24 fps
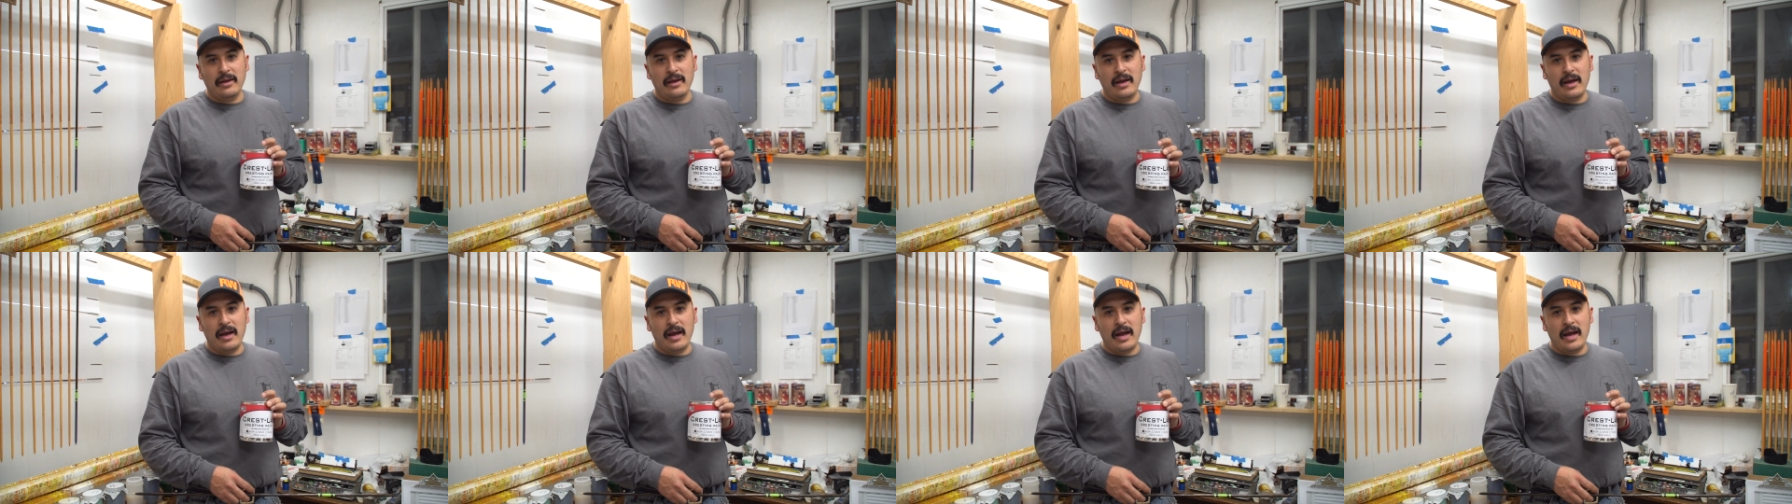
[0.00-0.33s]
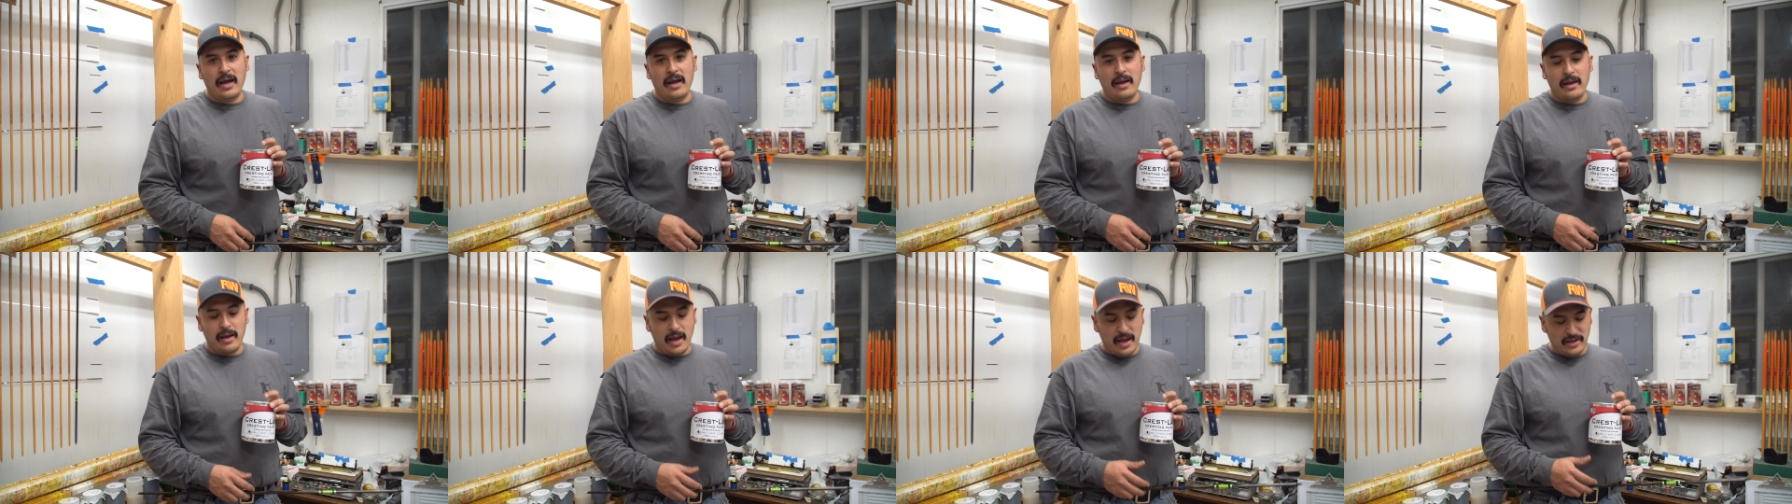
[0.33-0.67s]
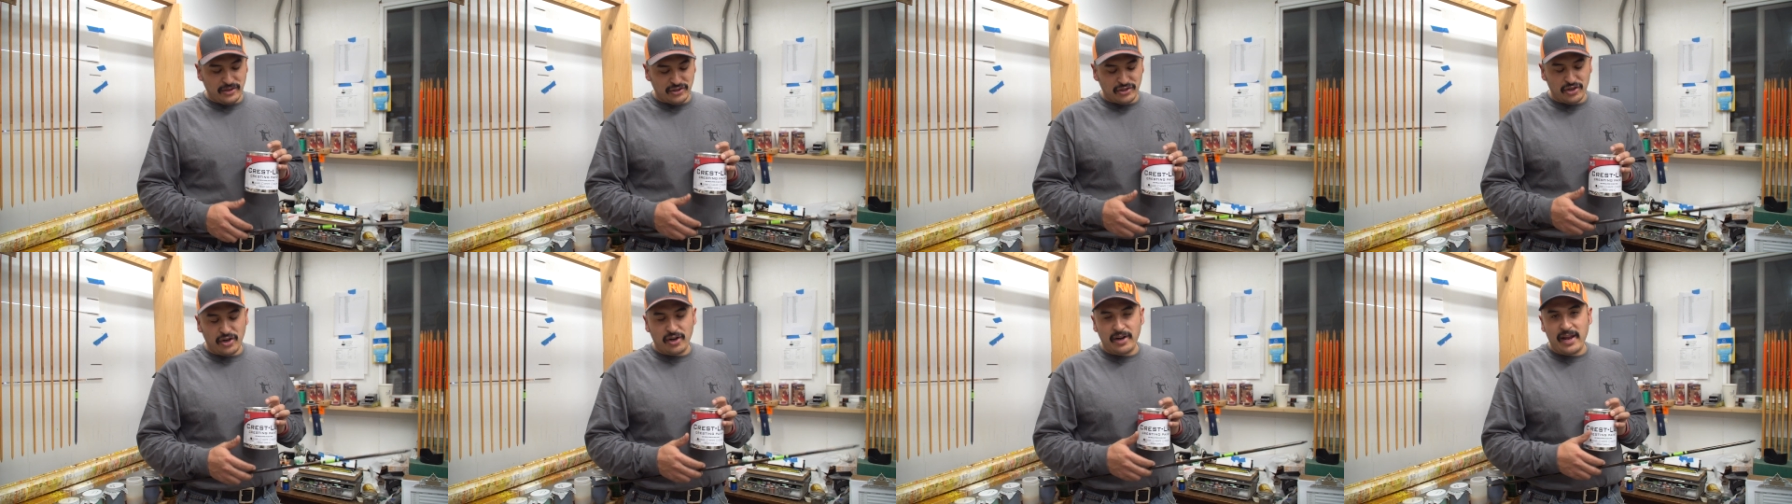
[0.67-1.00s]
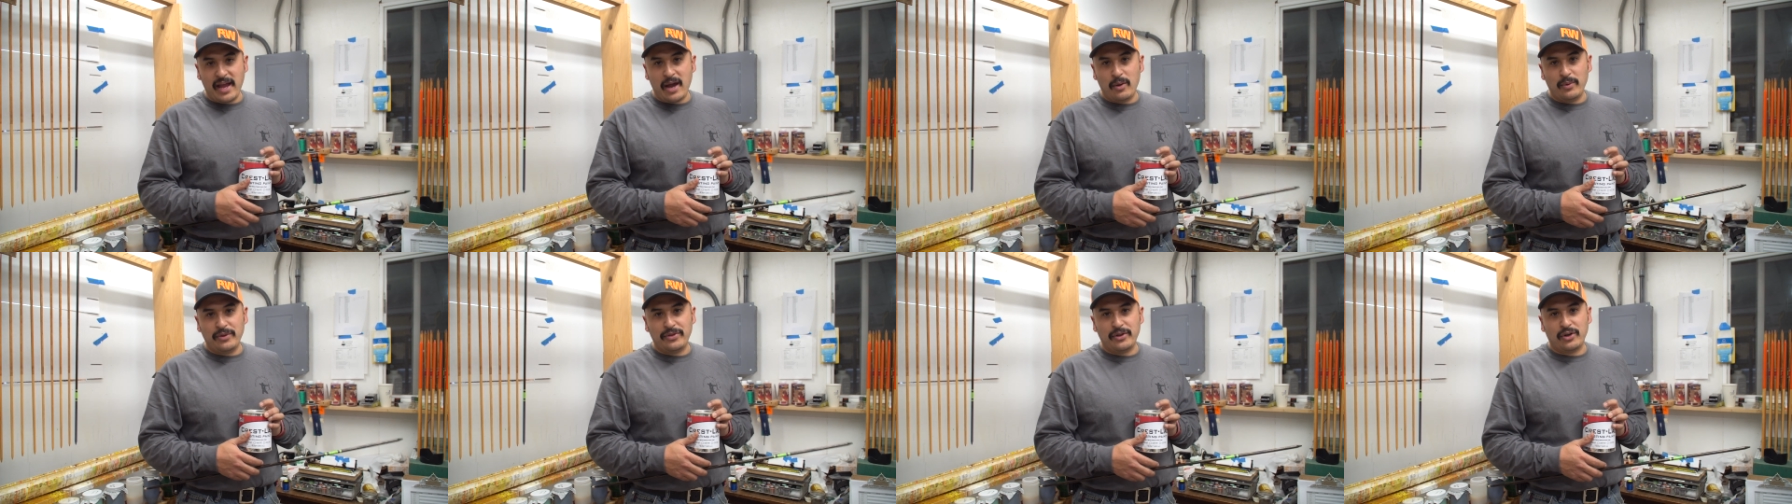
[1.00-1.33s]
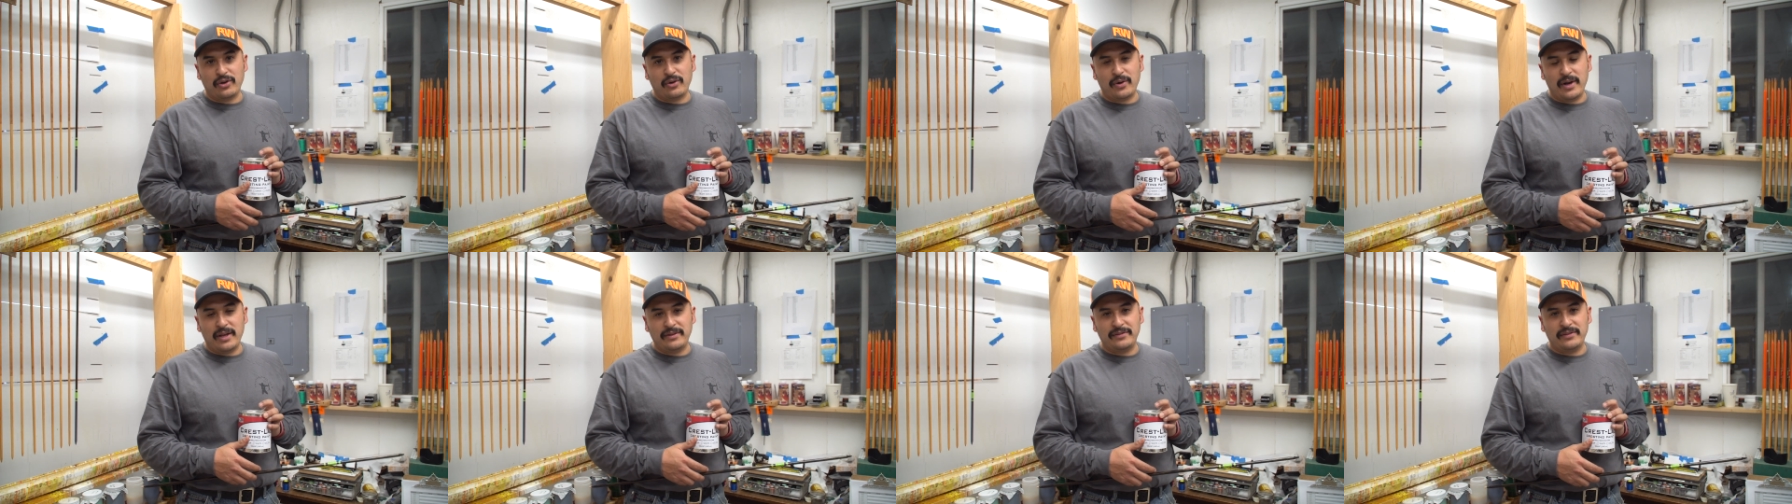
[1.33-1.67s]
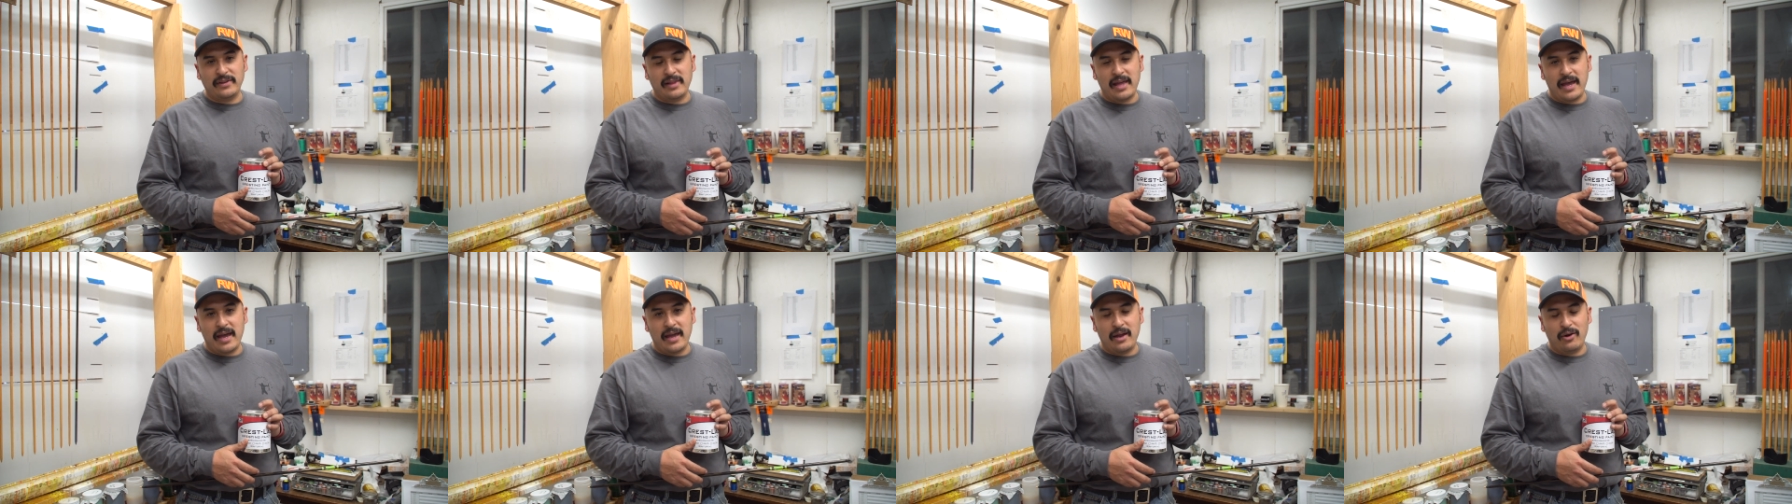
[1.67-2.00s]
Uh, I started out with their
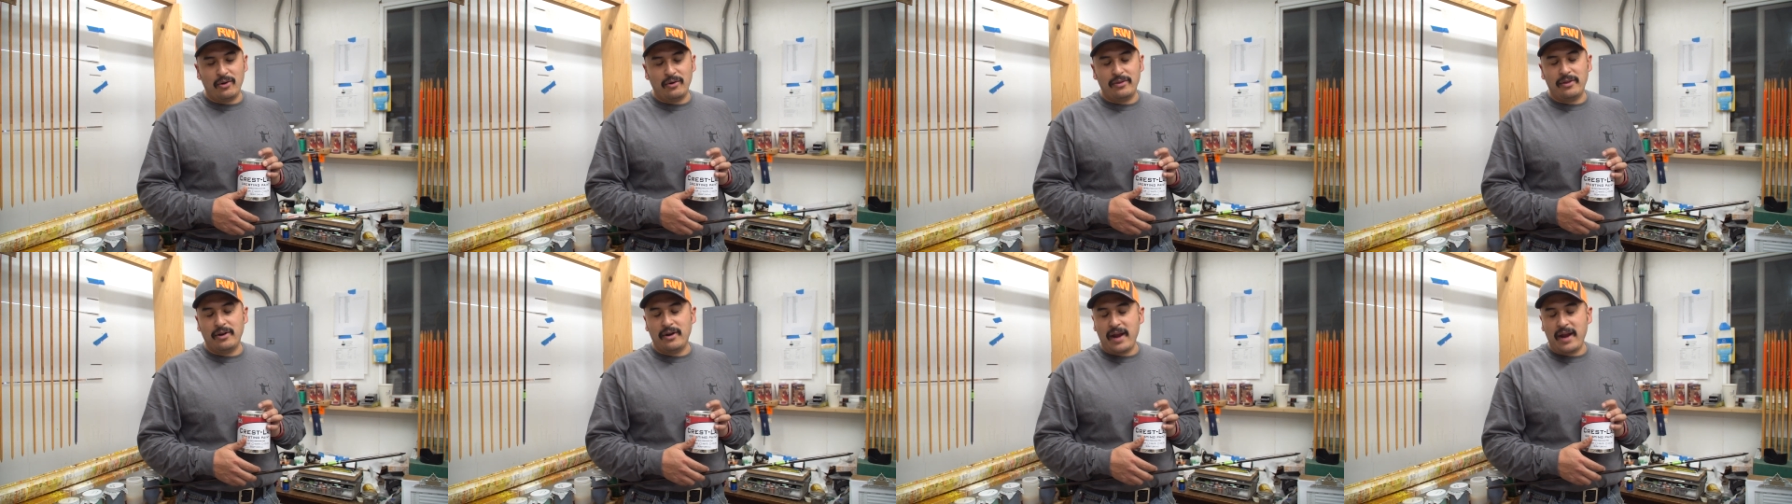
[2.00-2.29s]
Lac or